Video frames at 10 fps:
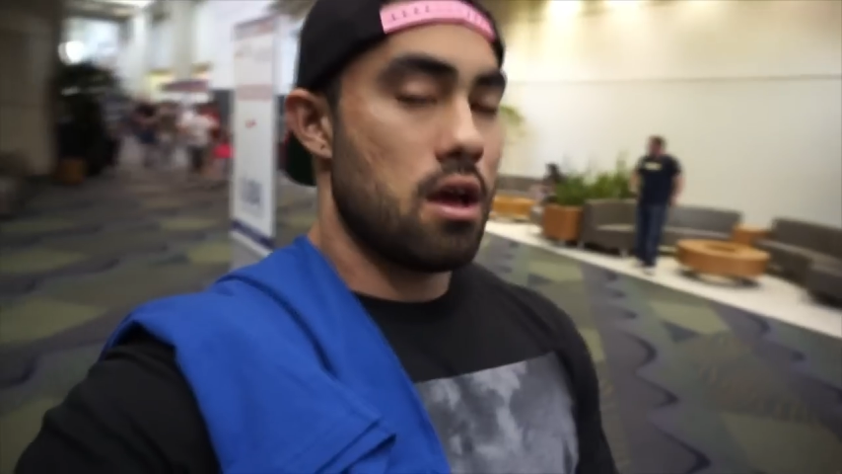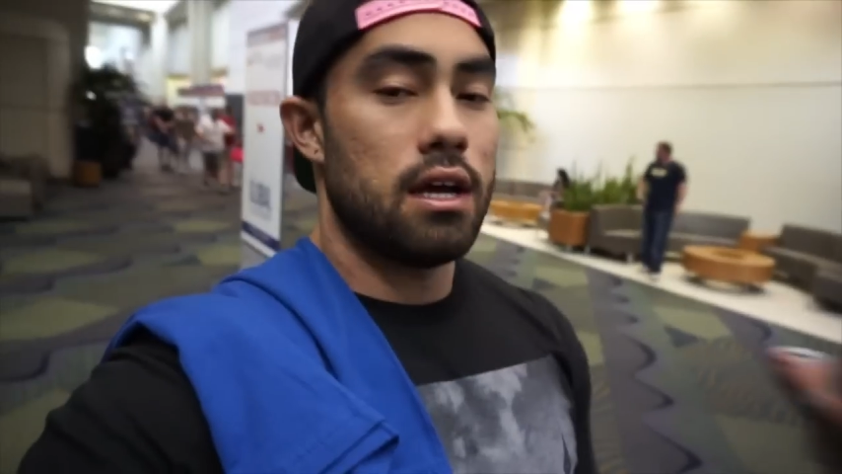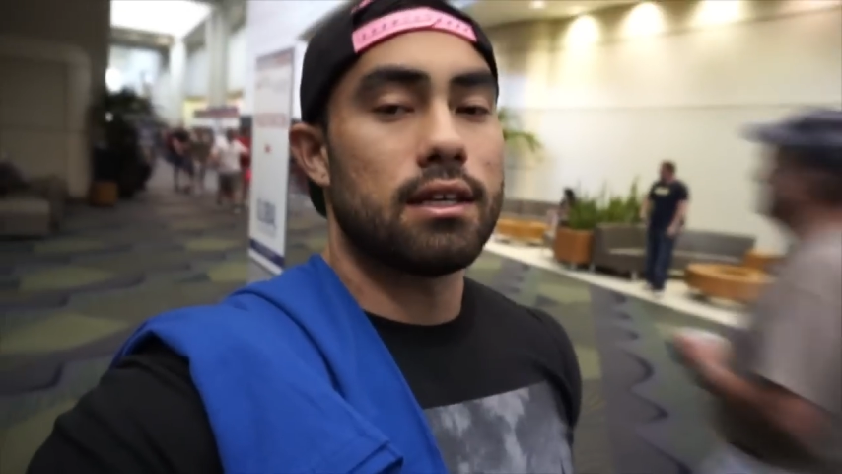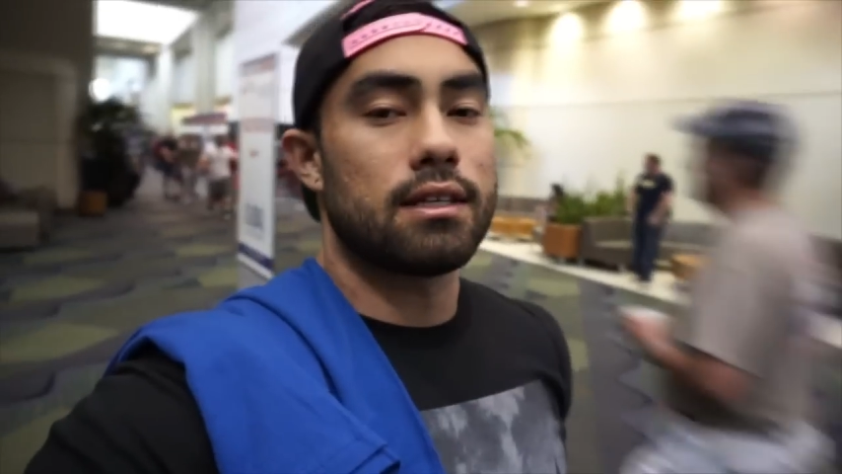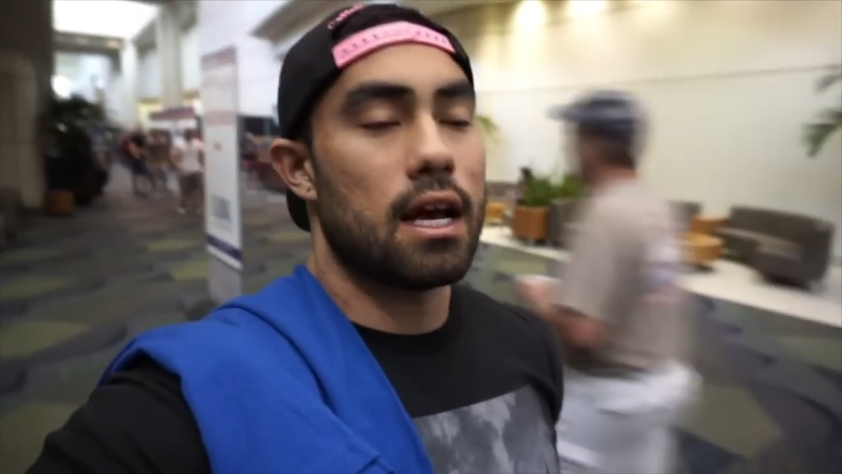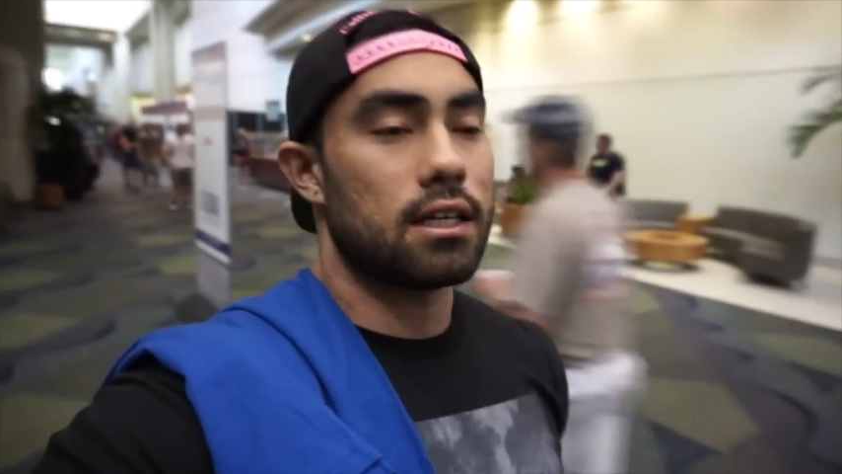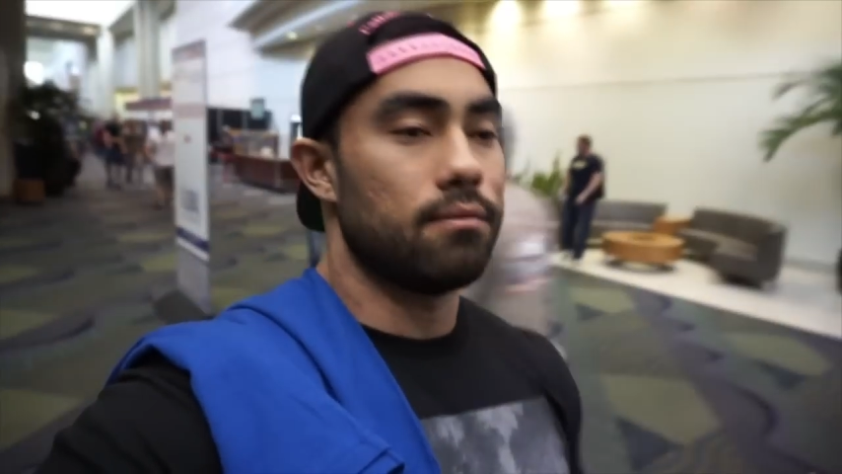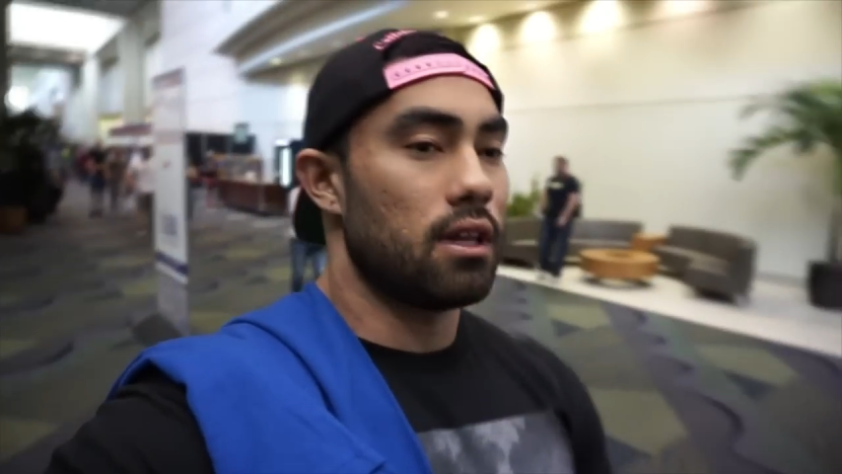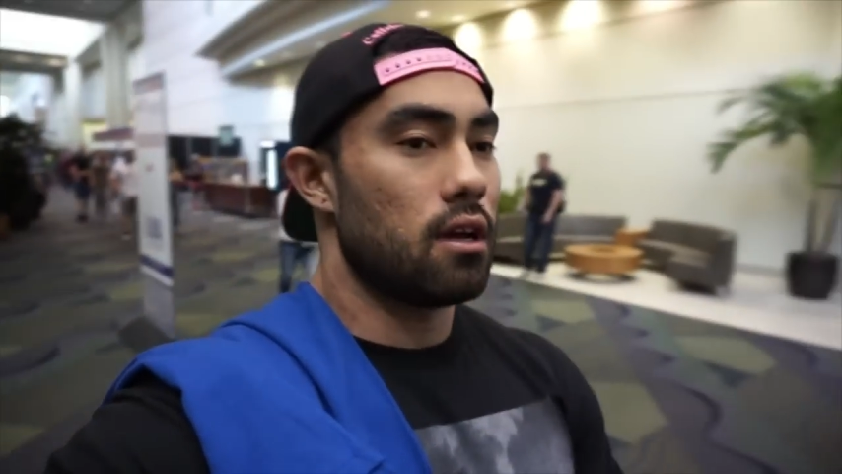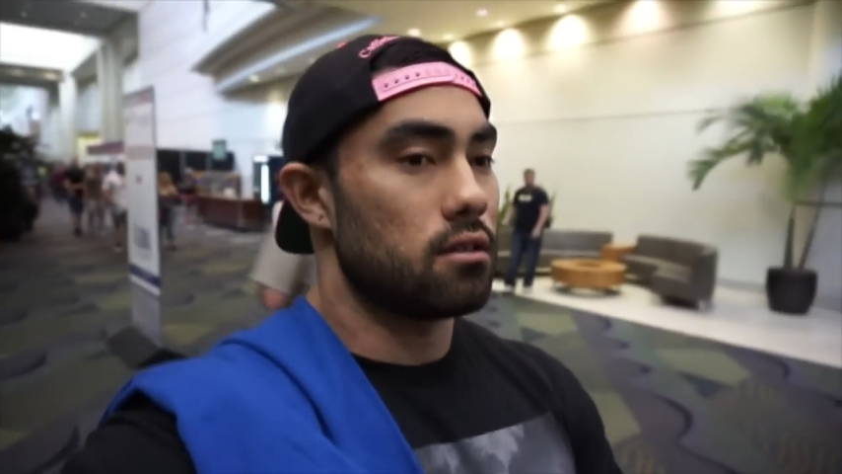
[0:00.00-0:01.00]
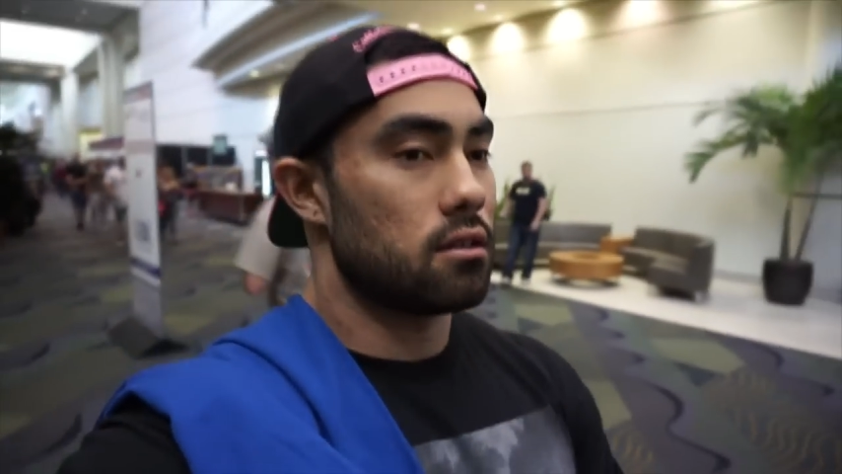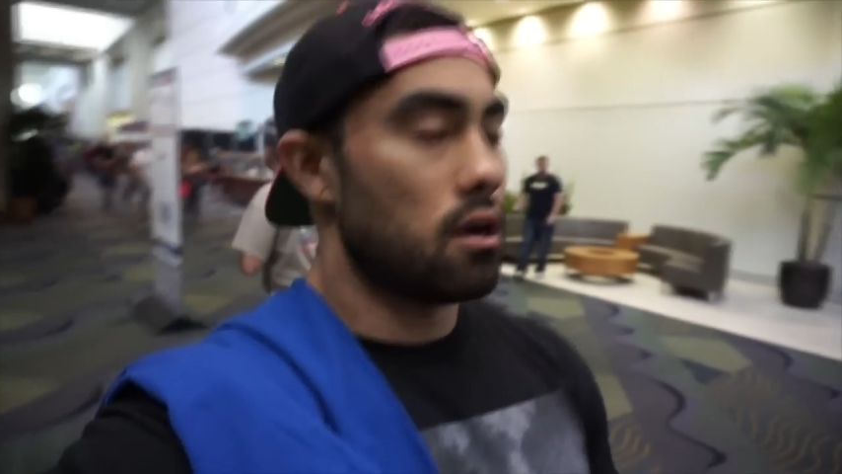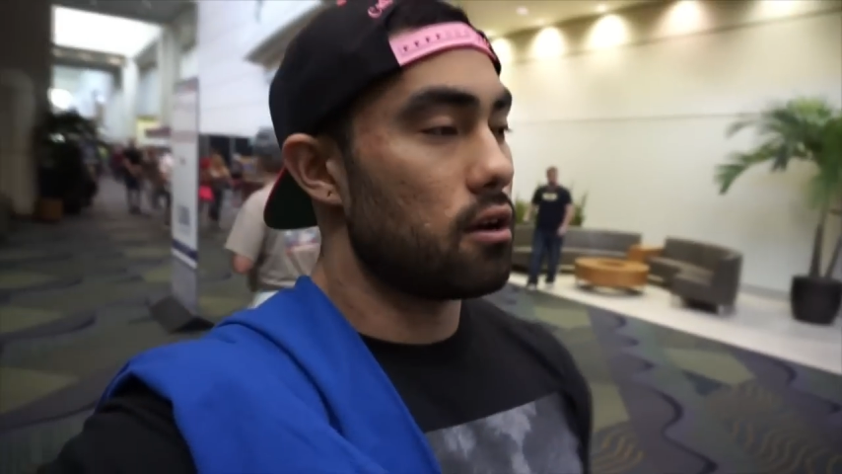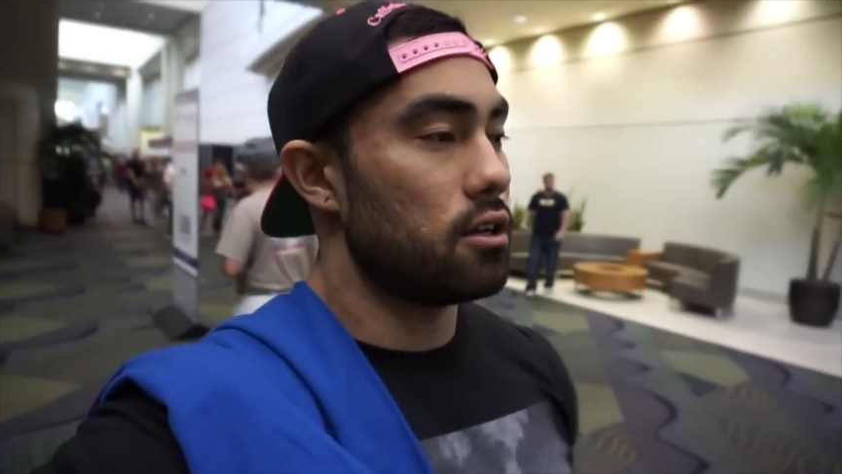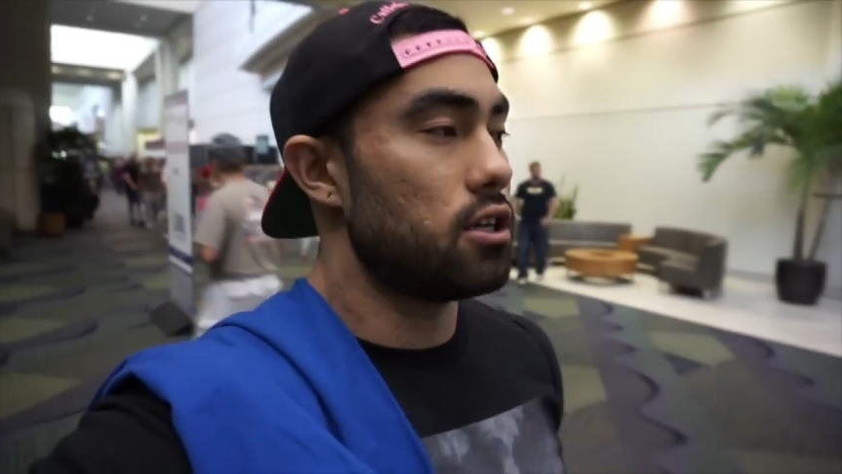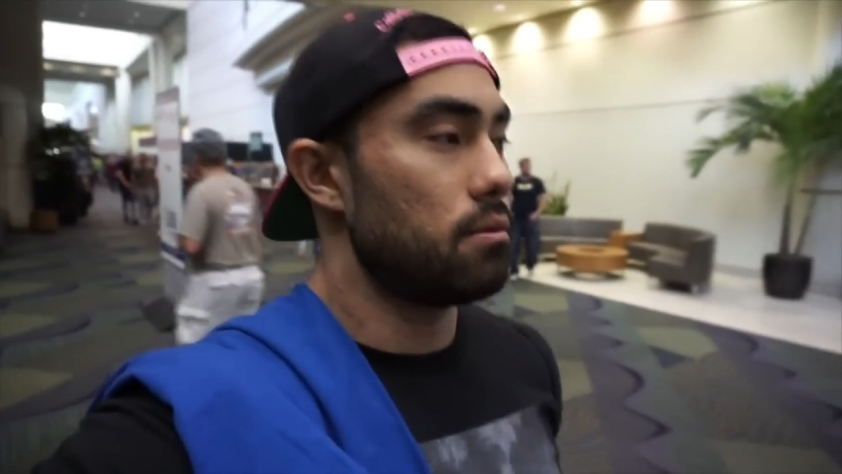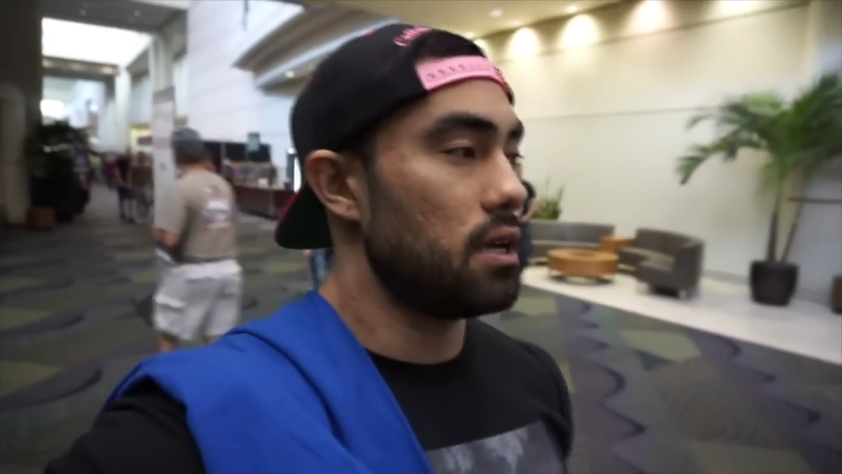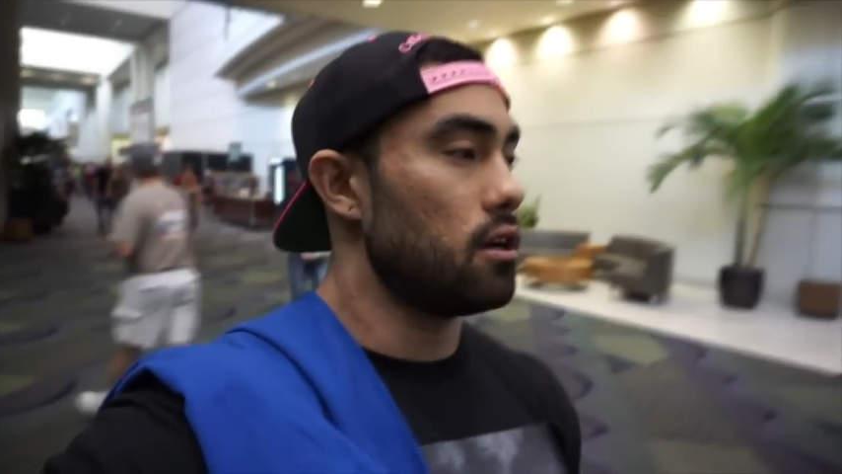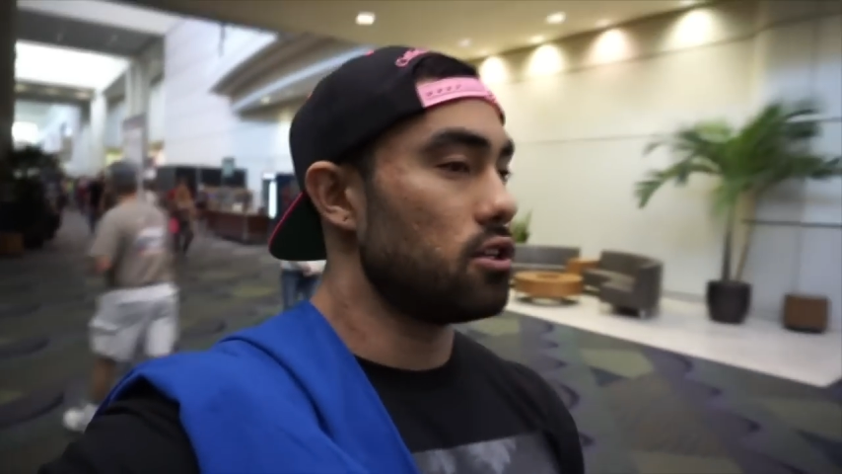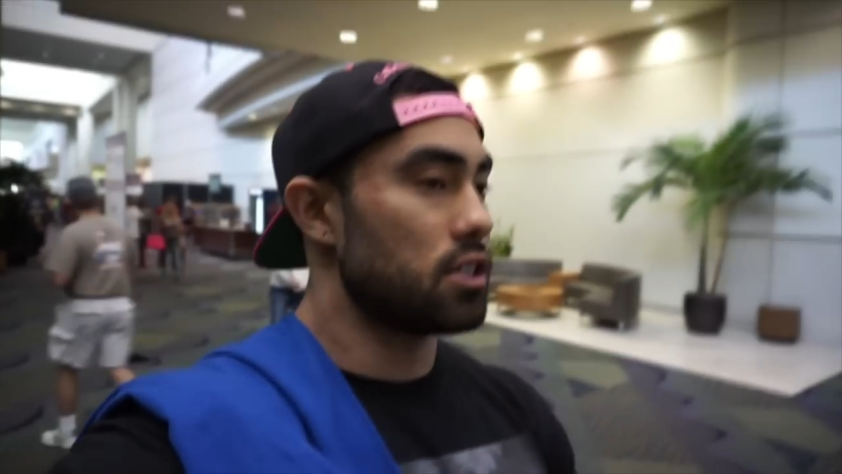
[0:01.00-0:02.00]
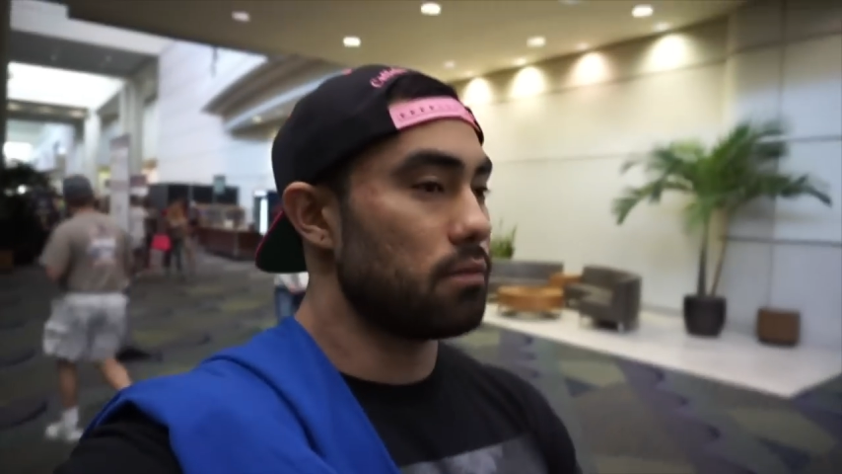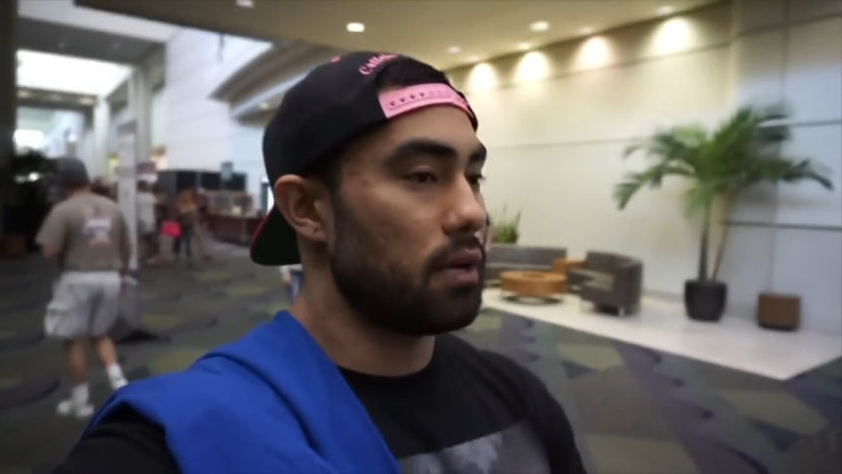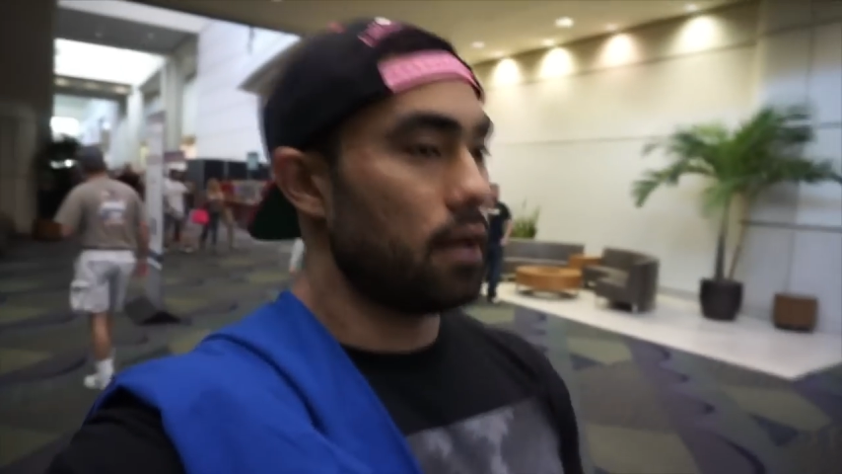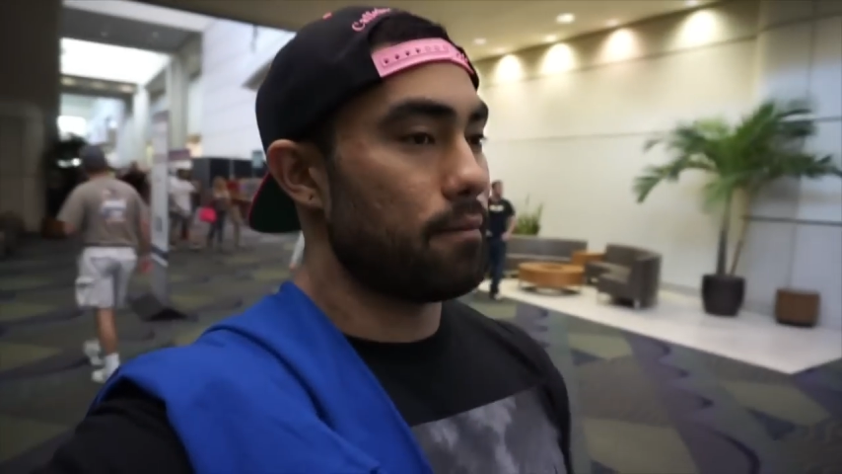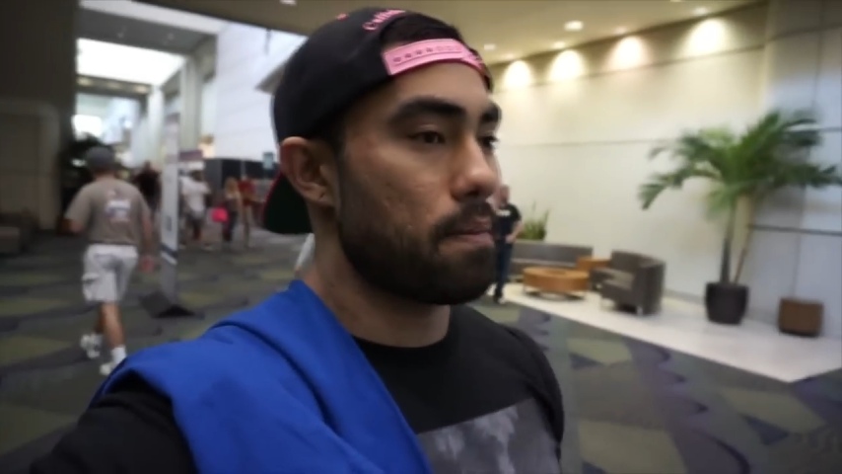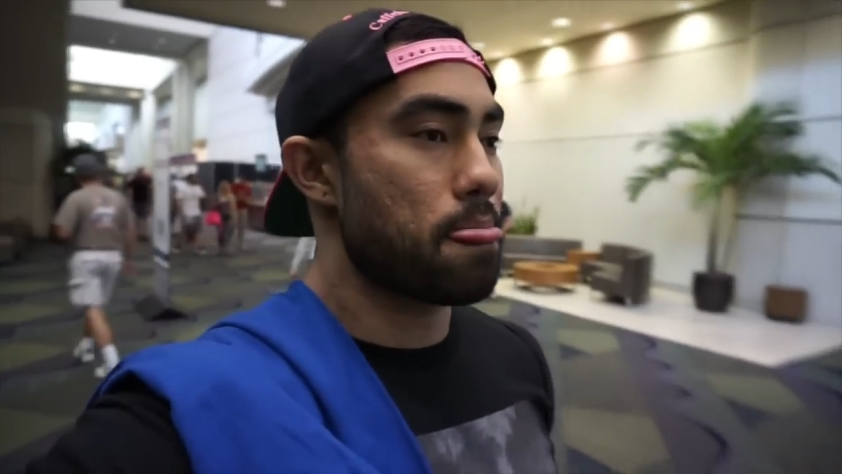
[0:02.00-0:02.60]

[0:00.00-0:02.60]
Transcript: He just texted me though, so he should be here in just a minute.